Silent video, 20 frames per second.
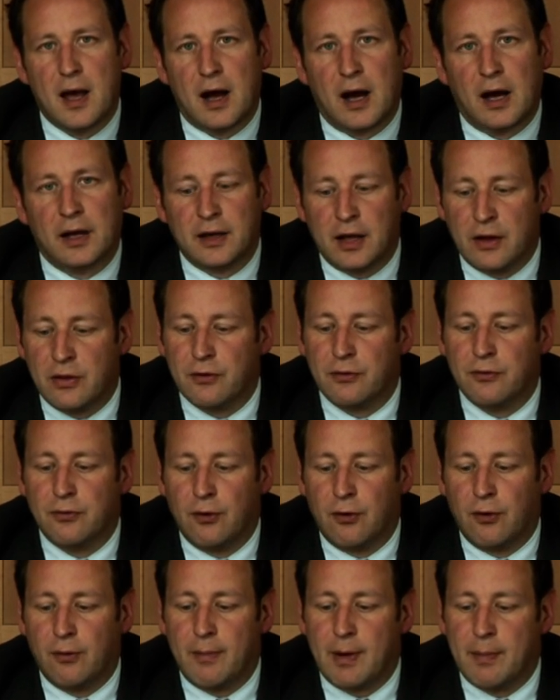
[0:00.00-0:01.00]
I know that
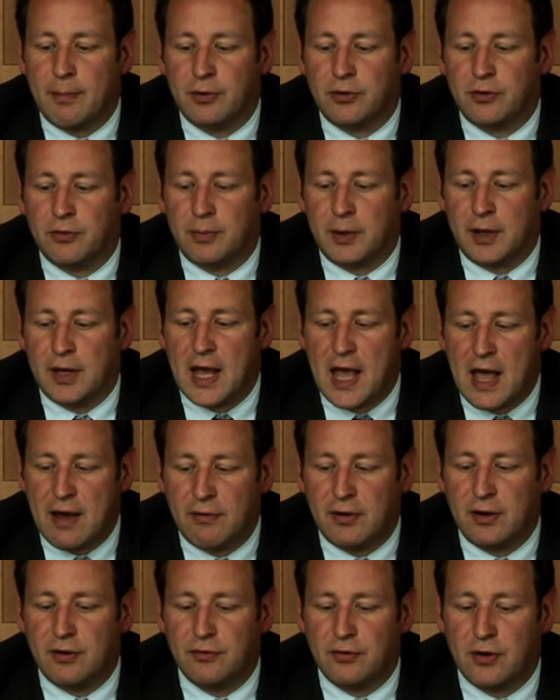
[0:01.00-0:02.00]
forum members have been
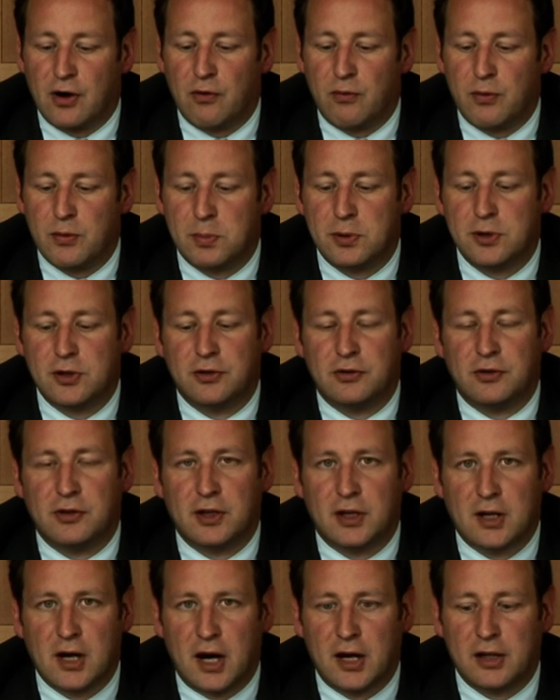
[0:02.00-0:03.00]
heavily involved with
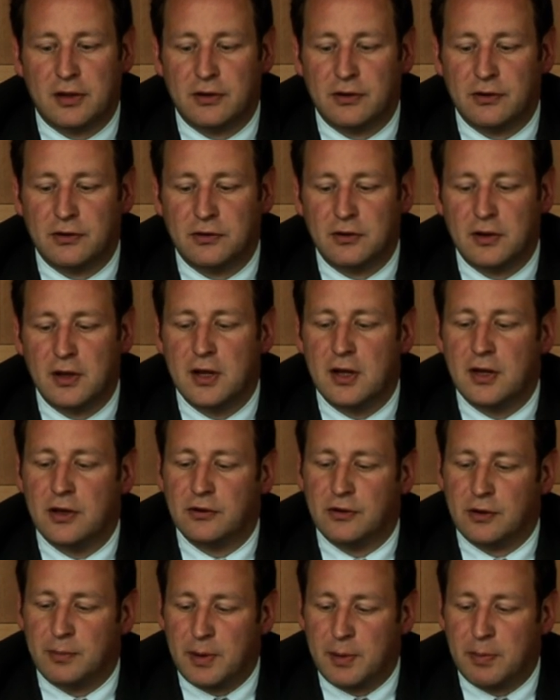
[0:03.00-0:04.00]
producing guidance
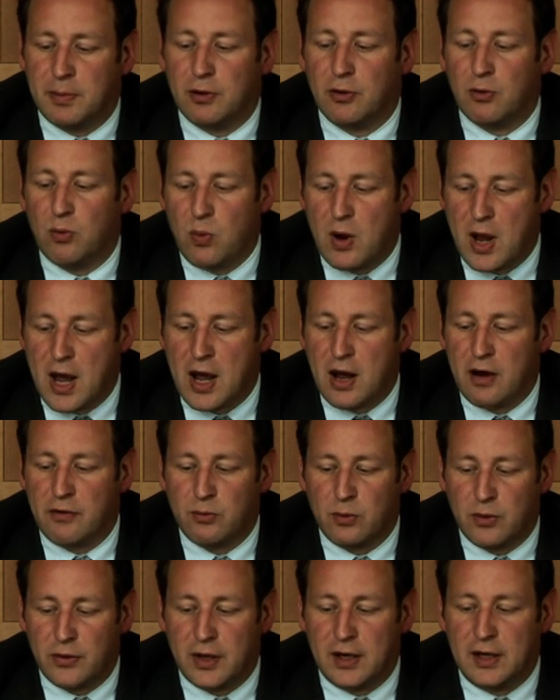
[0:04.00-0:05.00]
so people are aware of
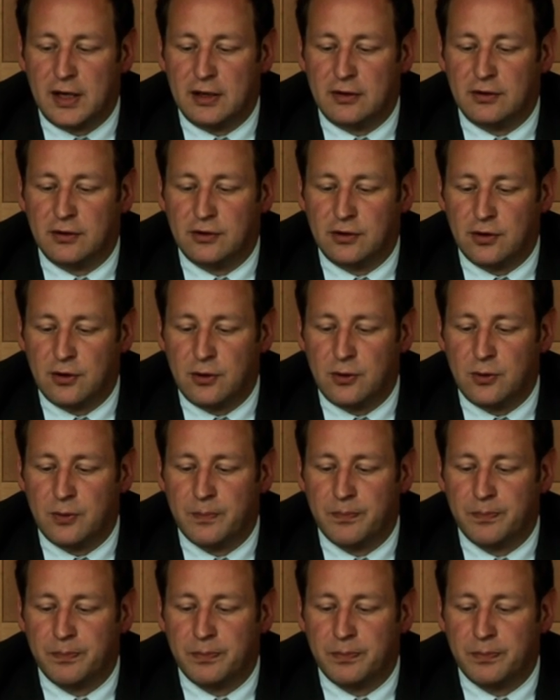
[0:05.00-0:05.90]
what they need to do,